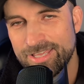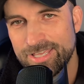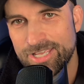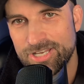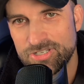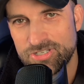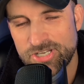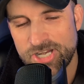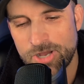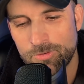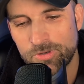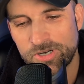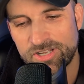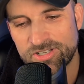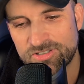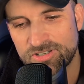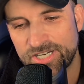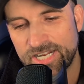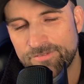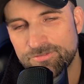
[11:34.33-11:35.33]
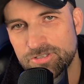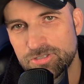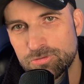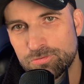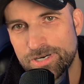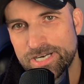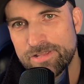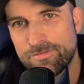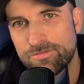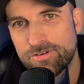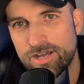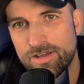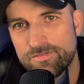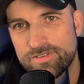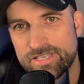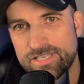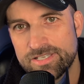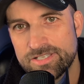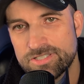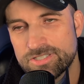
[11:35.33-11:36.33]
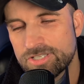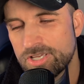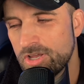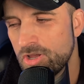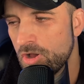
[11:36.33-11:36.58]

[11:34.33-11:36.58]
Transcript: And do you know what I got after 25 years?